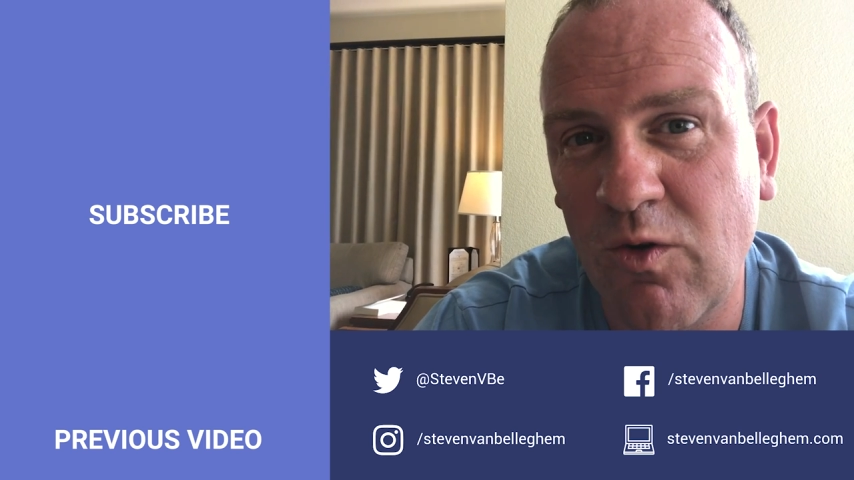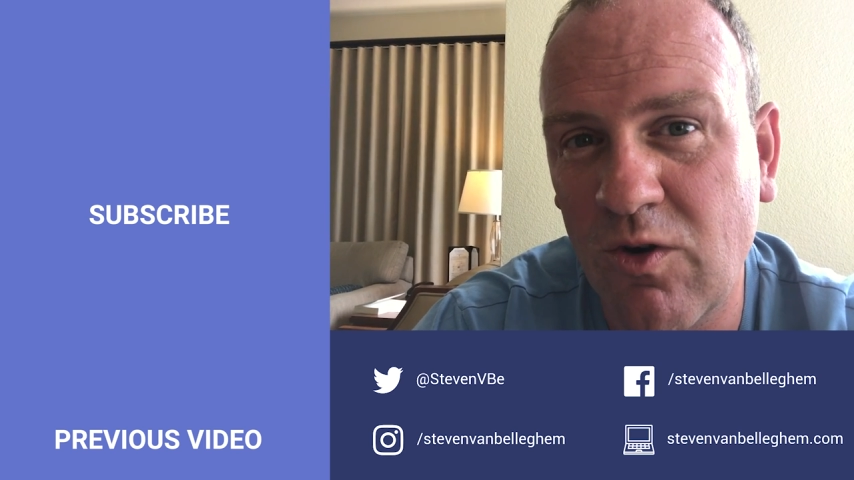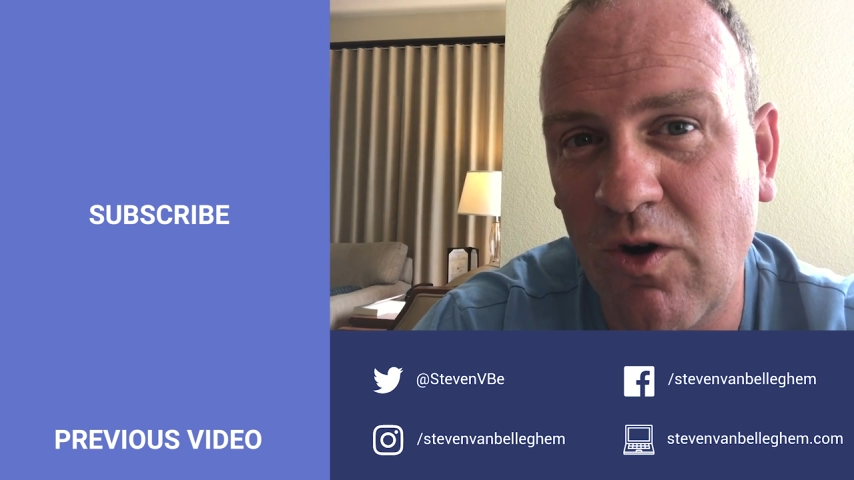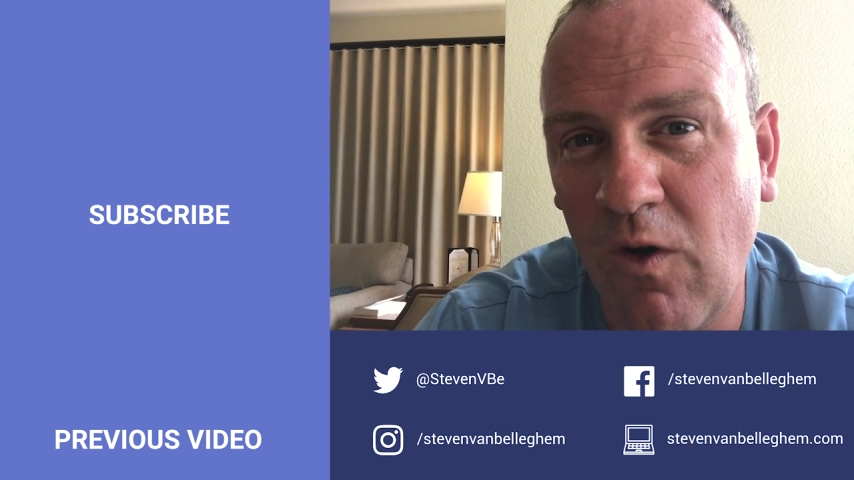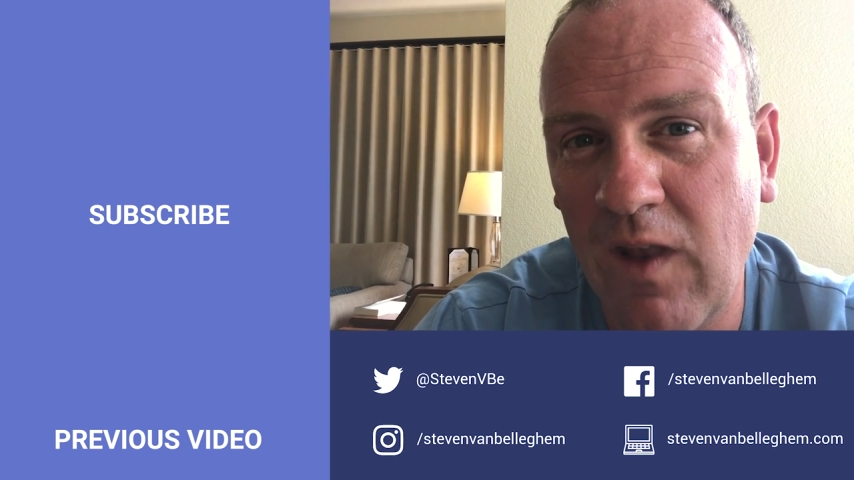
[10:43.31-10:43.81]

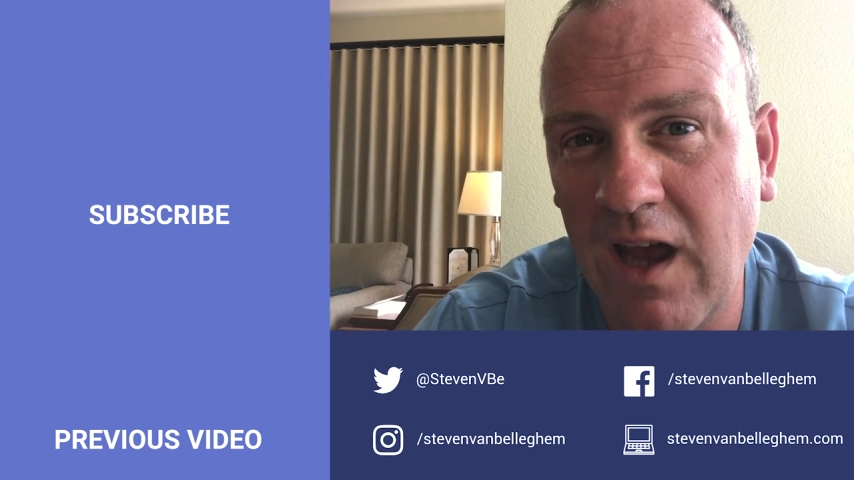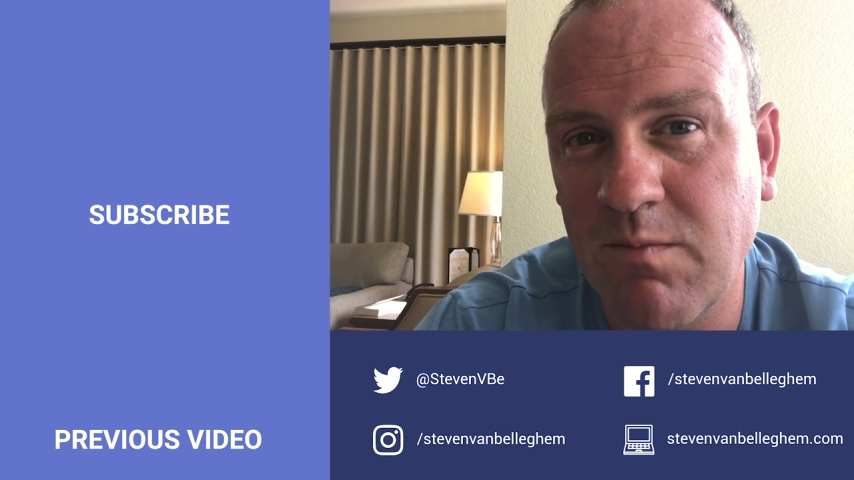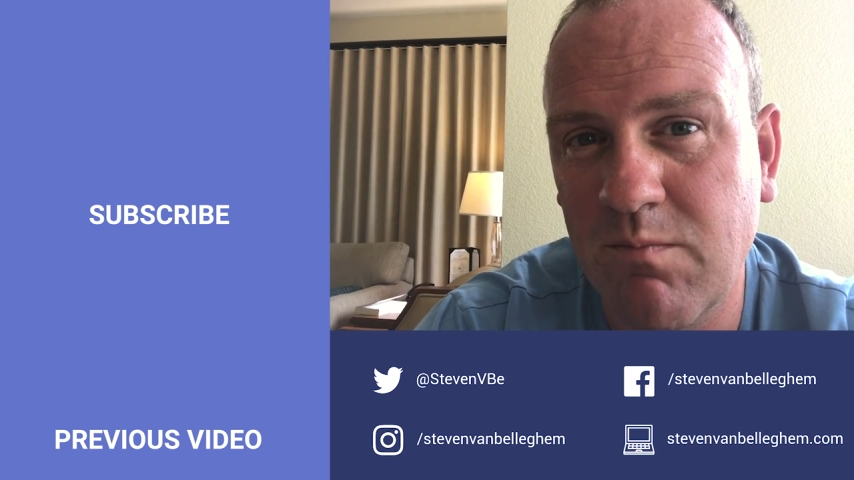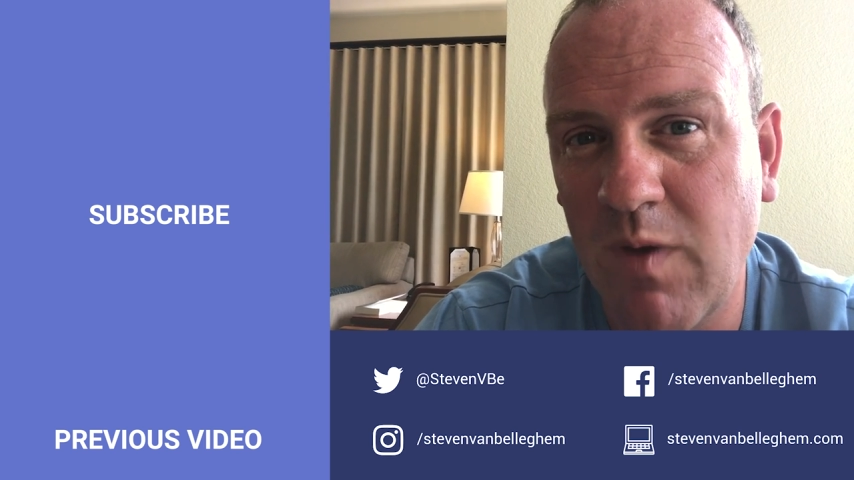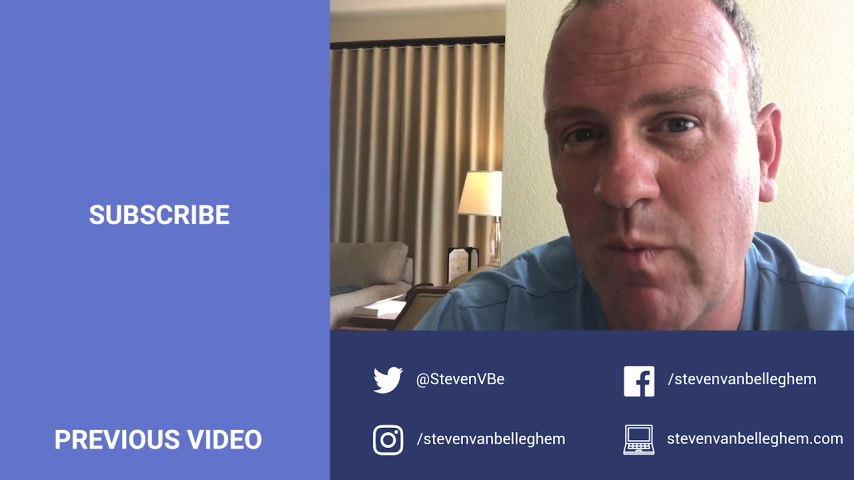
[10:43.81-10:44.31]
or
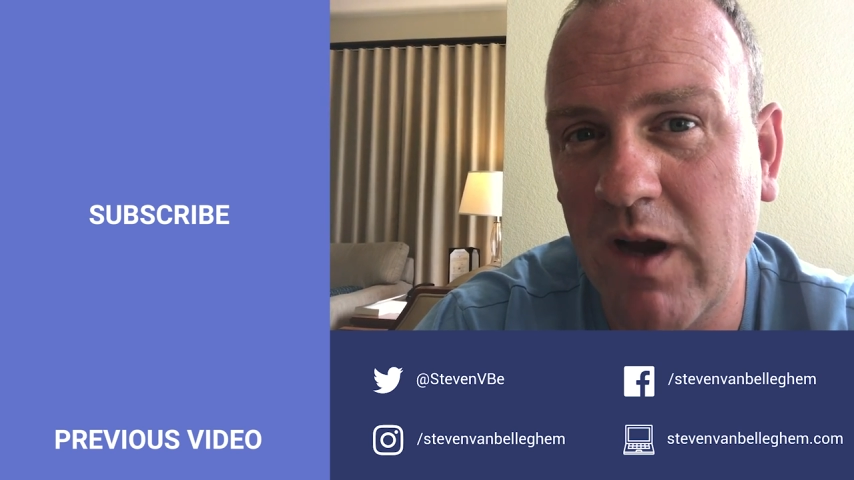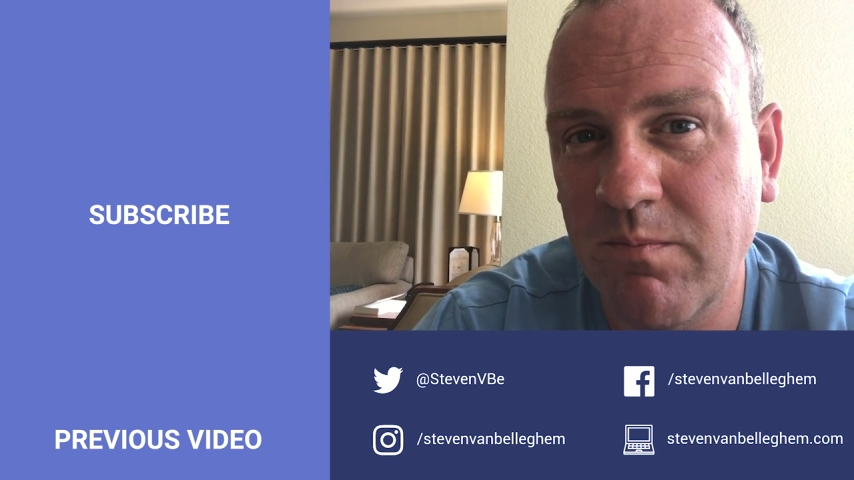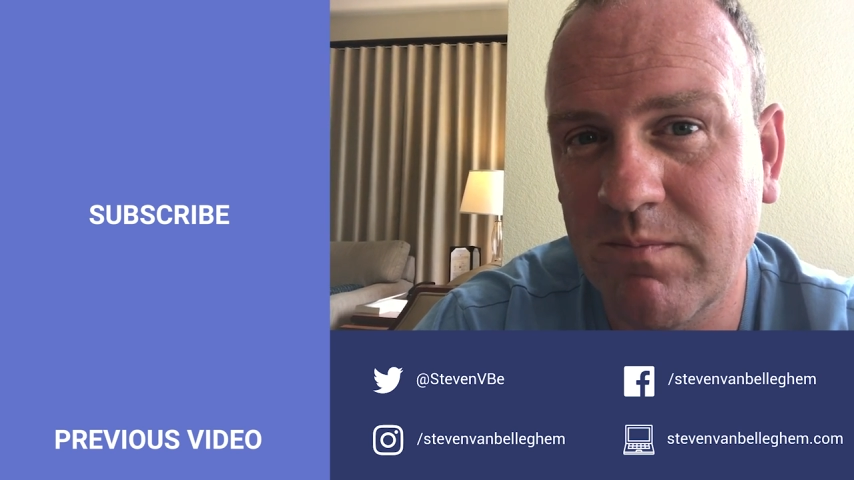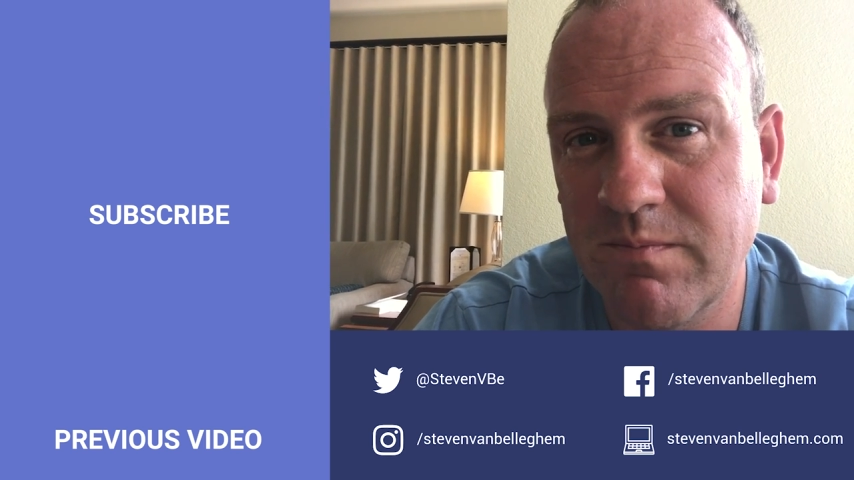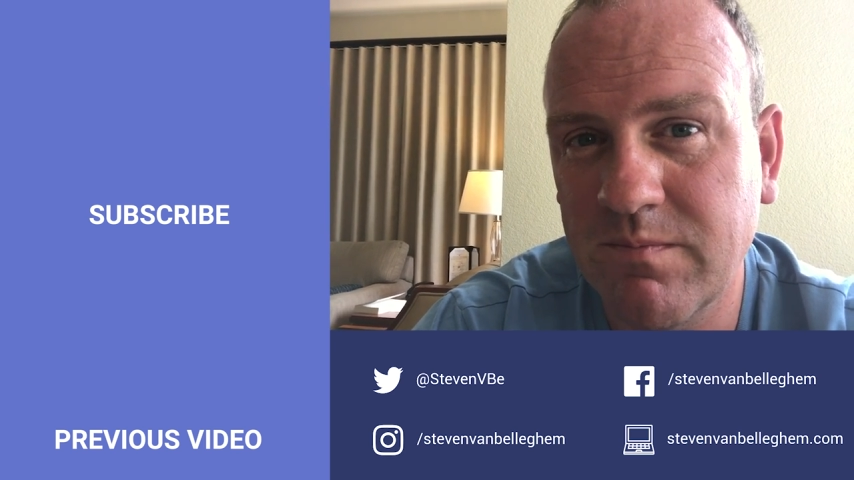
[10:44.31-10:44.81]
online. Bye-bye.